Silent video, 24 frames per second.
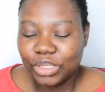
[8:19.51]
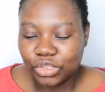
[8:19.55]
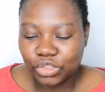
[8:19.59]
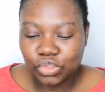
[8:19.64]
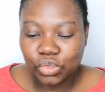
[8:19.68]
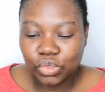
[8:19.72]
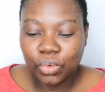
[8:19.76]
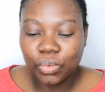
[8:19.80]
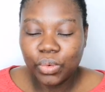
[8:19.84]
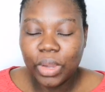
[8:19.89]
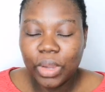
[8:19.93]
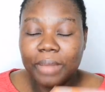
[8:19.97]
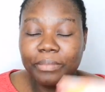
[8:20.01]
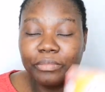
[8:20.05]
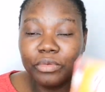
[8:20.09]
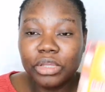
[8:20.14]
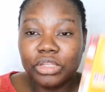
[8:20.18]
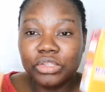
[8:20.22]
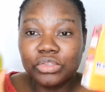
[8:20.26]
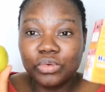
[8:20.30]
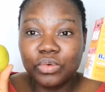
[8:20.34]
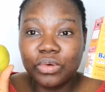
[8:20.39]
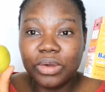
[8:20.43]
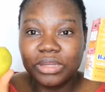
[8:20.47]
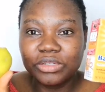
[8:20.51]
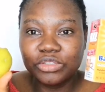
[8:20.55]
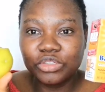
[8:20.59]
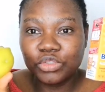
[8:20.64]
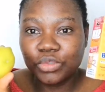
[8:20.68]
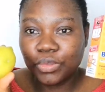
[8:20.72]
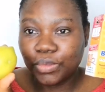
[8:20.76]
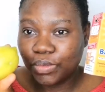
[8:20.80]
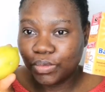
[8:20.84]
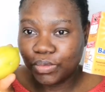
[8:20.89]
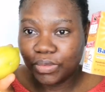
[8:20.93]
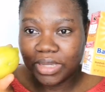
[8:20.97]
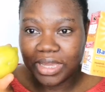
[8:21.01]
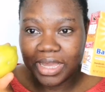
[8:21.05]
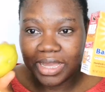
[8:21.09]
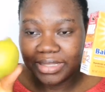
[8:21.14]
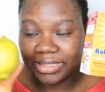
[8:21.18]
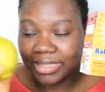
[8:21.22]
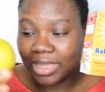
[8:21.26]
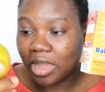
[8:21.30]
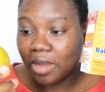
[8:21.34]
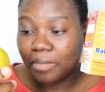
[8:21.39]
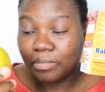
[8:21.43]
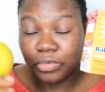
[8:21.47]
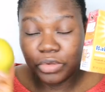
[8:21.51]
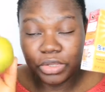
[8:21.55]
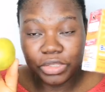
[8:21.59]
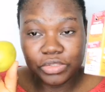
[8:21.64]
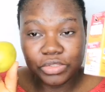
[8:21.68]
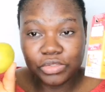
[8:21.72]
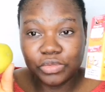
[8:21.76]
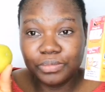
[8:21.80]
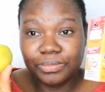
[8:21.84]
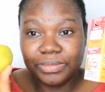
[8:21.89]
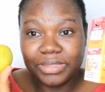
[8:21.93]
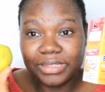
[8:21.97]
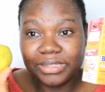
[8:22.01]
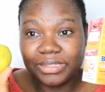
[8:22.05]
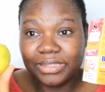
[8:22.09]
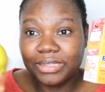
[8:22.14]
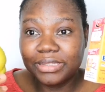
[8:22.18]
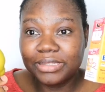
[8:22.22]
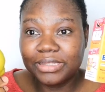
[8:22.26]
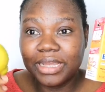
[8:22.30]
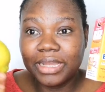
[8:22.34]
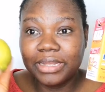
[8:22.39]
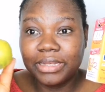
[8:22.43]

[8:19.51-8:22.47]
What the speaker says: So I'm going to go and show you guys how I'm going to mix it,